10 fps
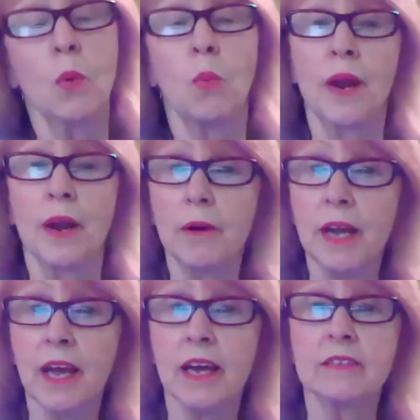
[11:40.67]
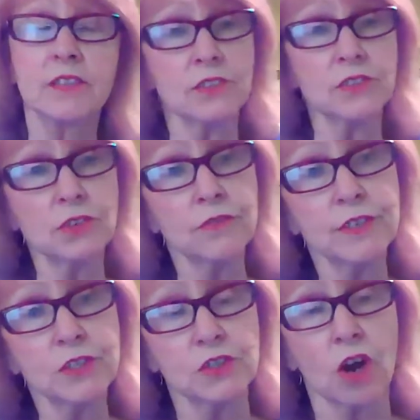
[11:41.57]
Whereas a
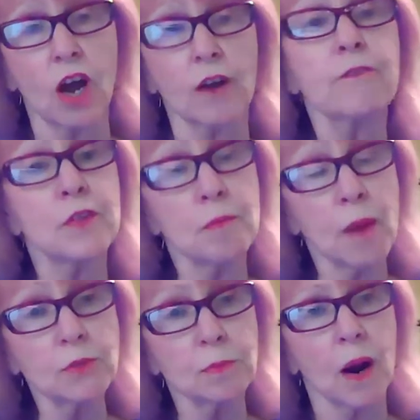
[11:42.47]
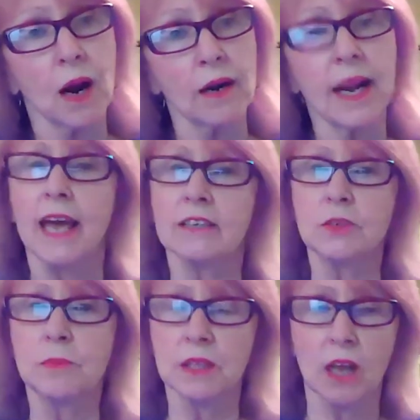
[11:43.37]
service dog, for the most part, has
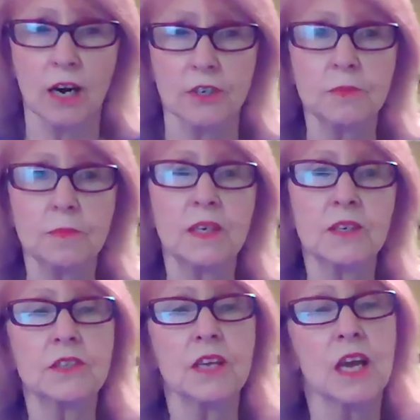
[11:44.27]
to be large, because